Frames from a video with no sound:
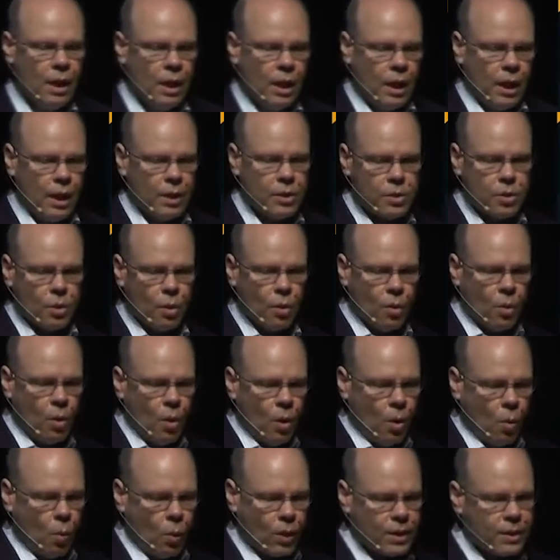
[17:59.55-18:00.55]
And
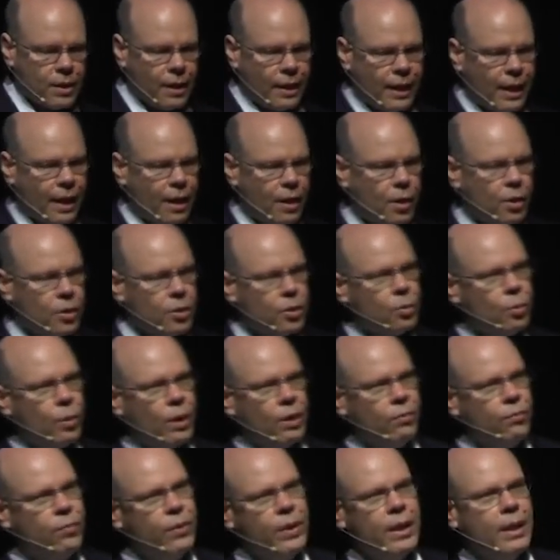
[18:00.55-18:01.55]
so, what scenarios do
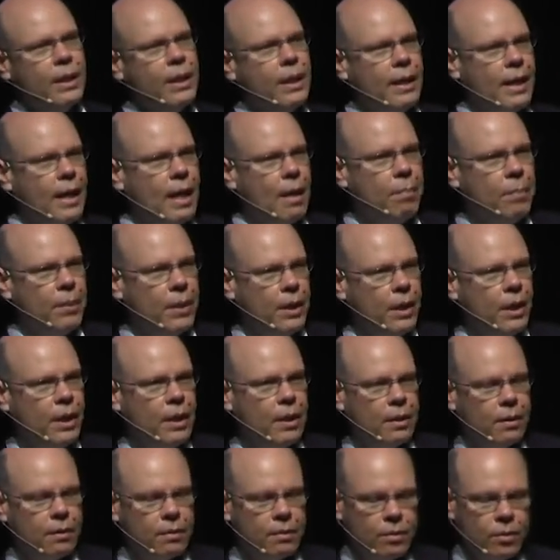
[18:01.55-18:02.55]
I feel can happen
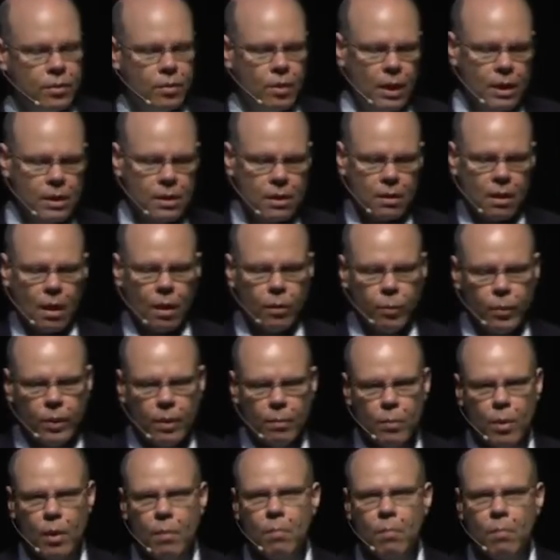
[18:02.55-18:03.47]
here? So, let's start with a more